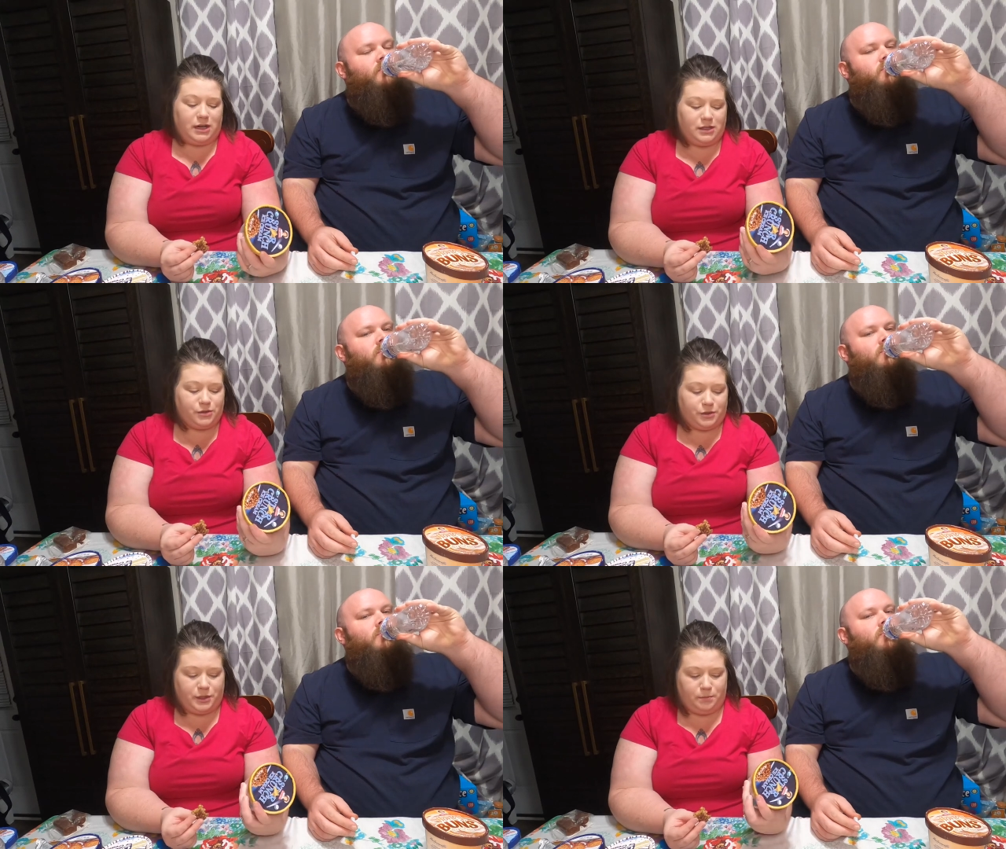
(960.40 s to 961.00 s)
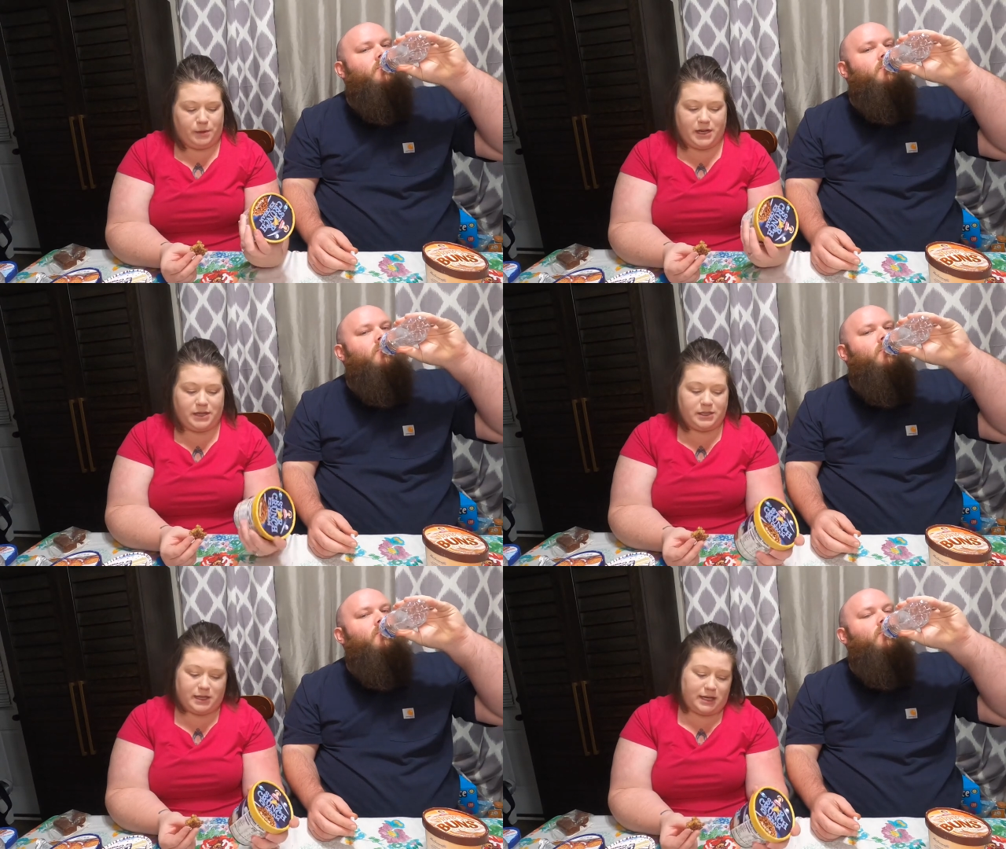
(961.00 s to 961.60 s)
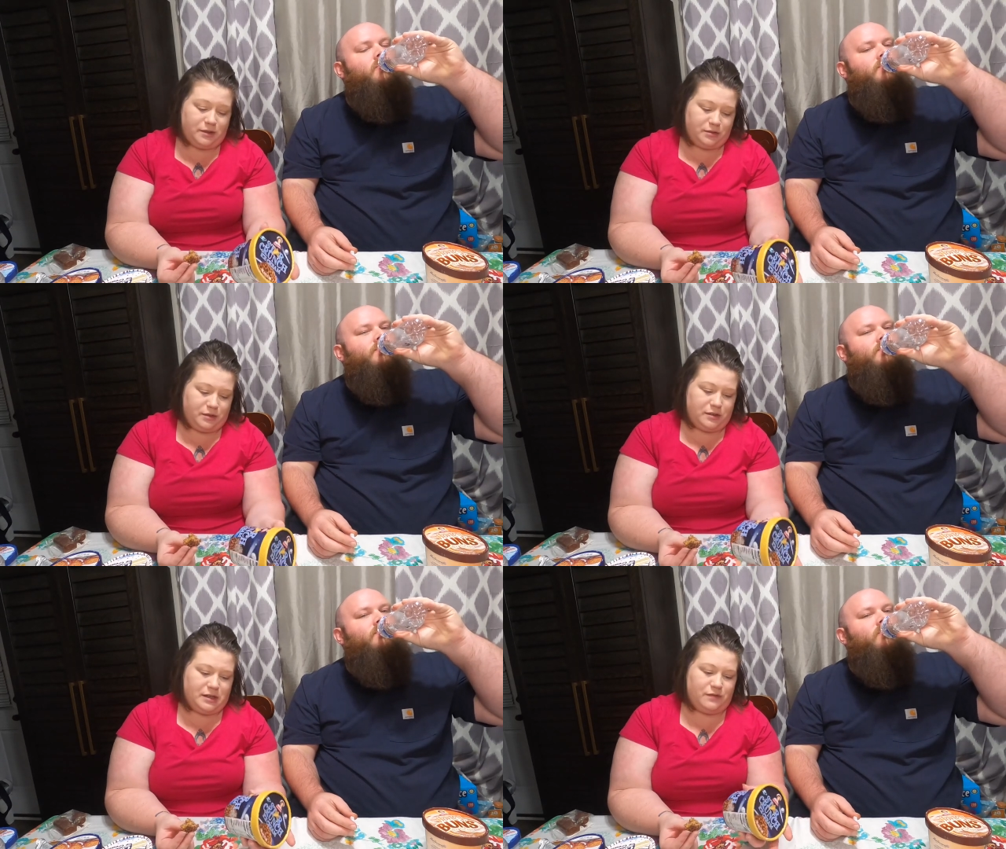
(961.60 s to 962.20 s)
Speaker 1: ice cream base. I don't
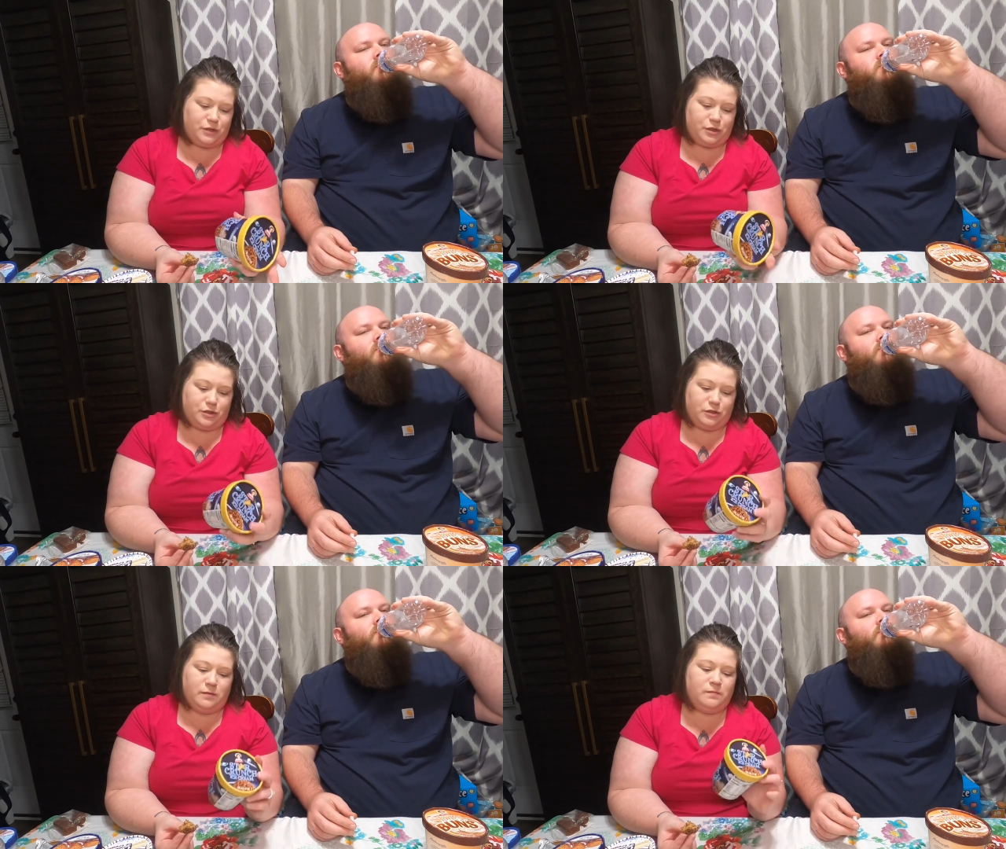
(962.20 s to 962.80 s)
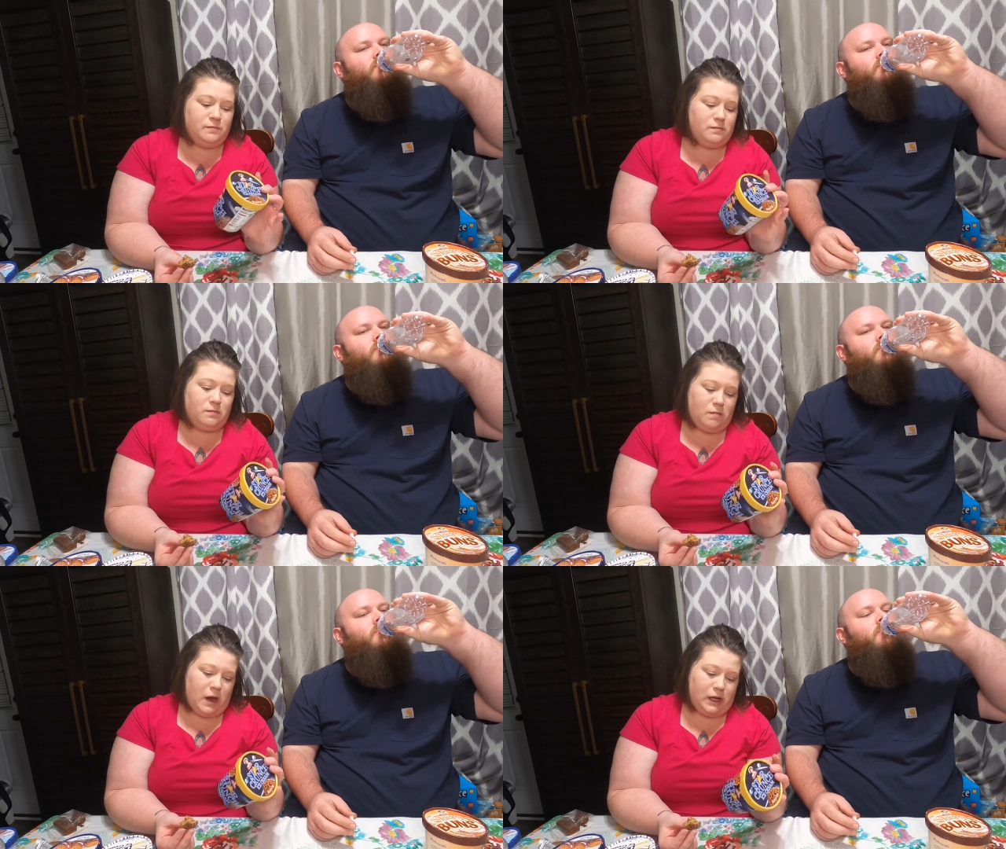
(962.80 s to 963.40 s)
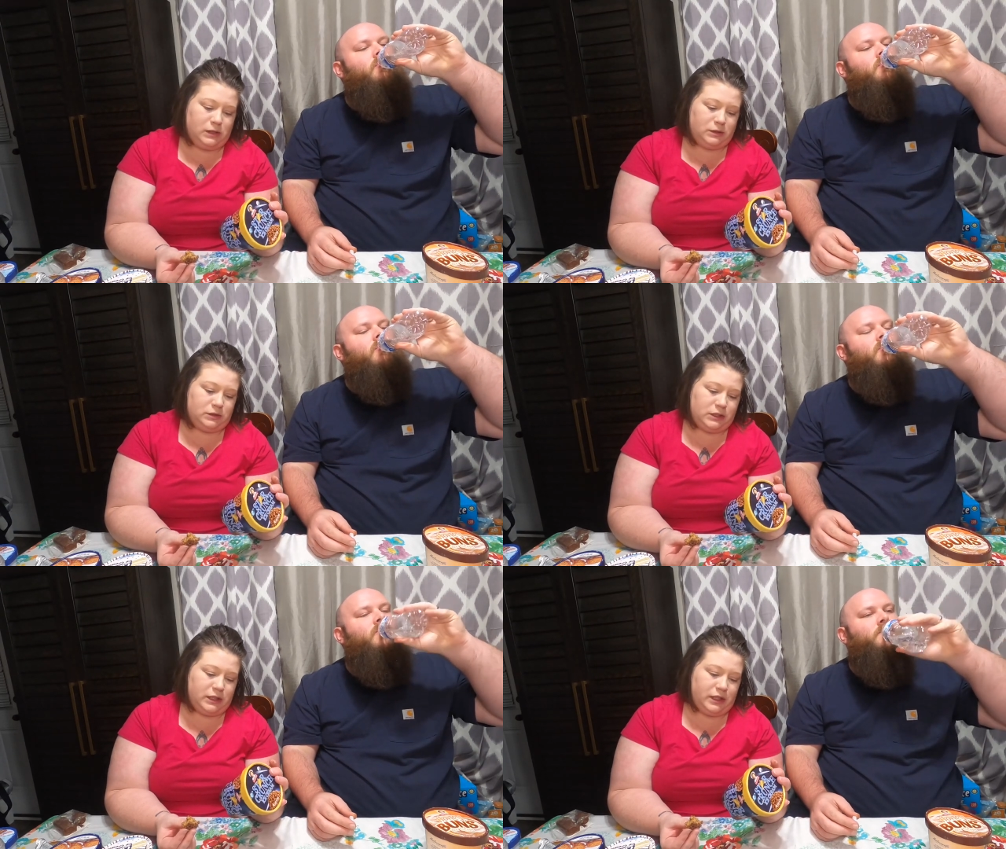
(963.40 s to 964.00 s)
know that for sure. I don't
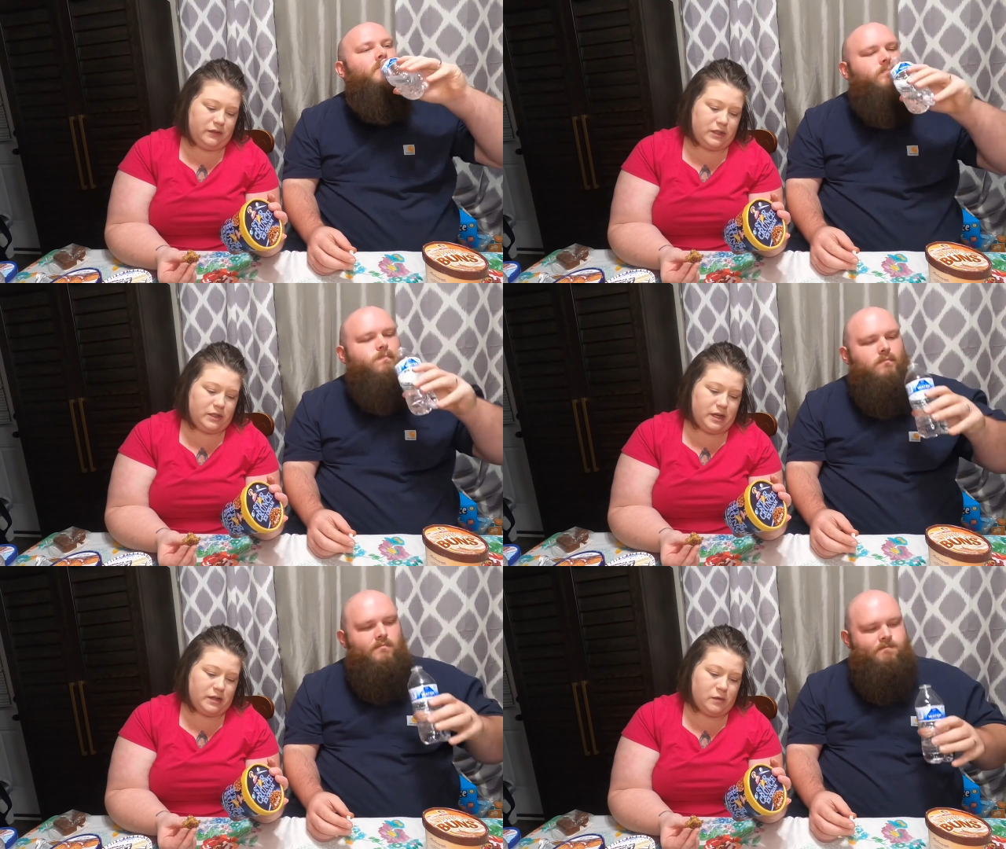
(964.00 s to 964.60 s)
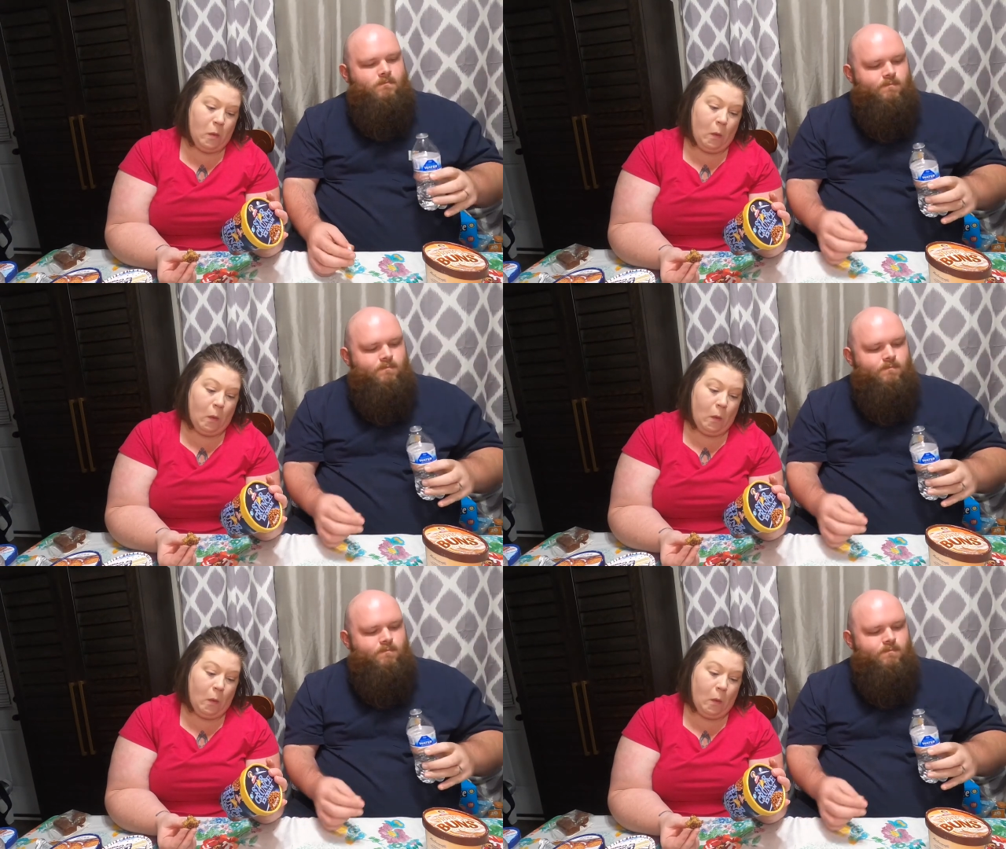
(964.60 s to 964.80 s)
think it even says.